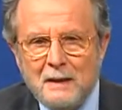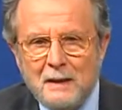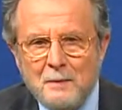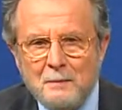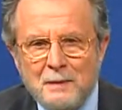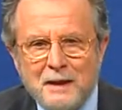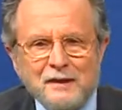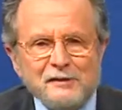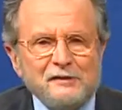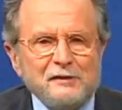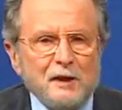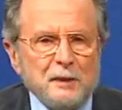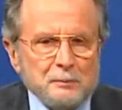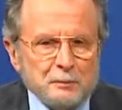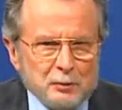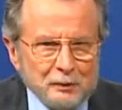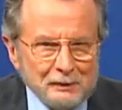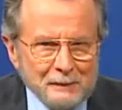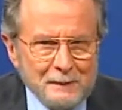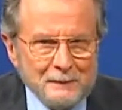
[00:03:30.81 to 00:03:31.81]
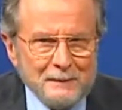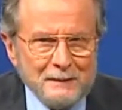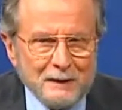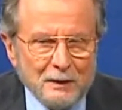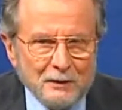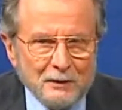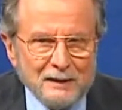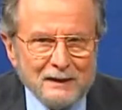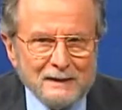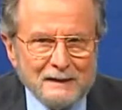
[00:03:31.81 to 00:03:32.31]
based on
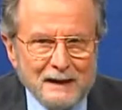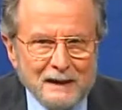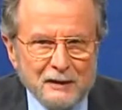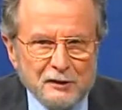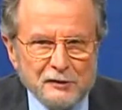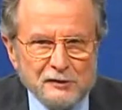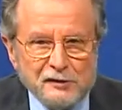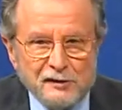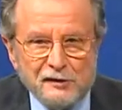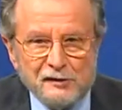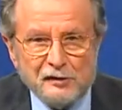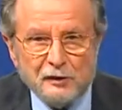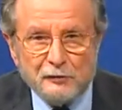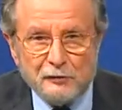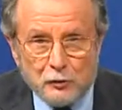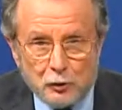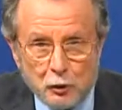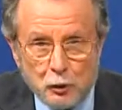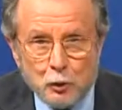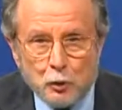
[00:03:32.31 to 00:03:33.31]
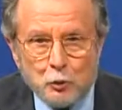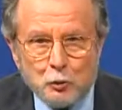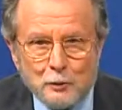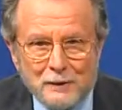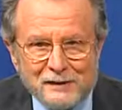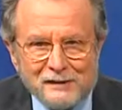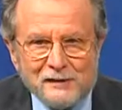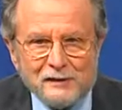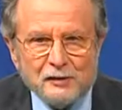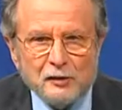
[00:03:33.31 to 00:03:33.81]
preliminary analyses of two
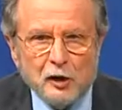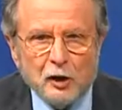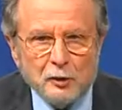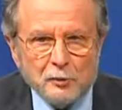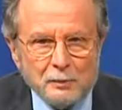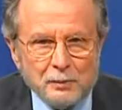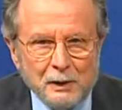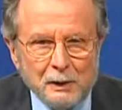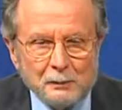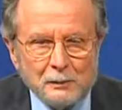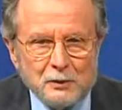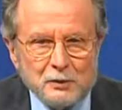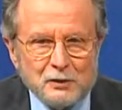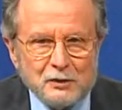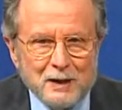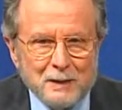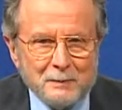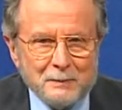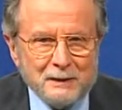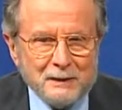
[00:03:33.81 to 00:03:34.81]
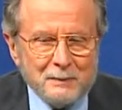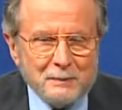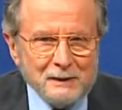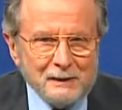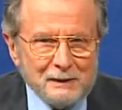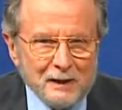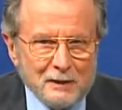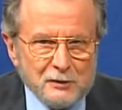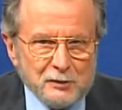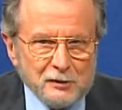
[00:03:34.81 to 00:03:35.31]
recent unpublished
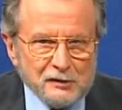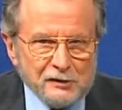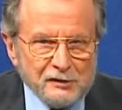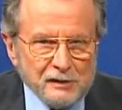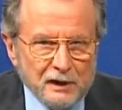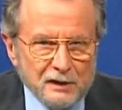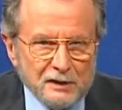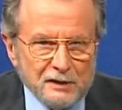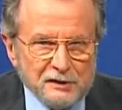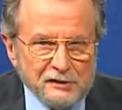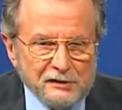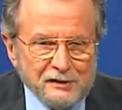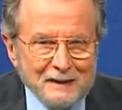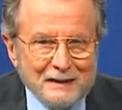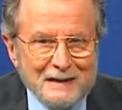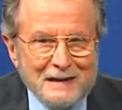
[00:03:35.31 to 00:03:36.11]
epidemiologic studies.